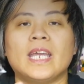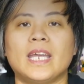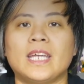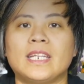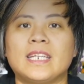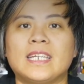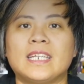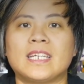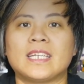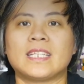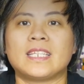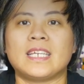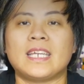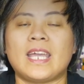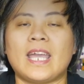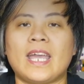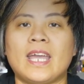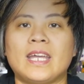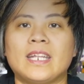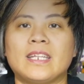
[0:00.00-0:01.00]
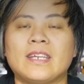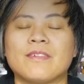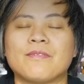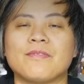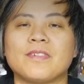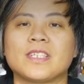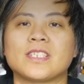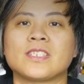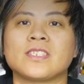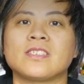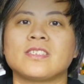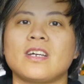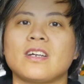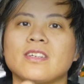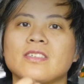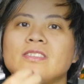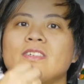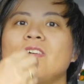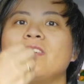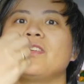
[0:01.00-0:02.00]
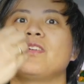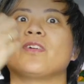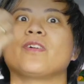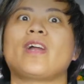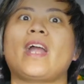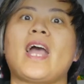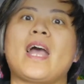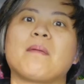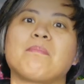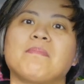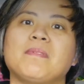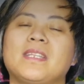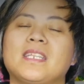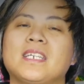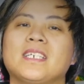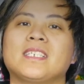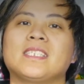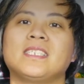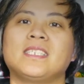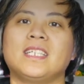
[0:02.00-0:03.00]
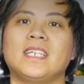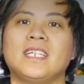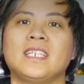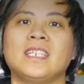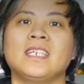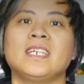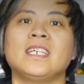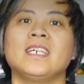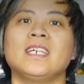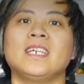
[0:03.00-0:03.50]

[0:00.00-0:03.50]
and then at the end, if it sucks all your happiness, then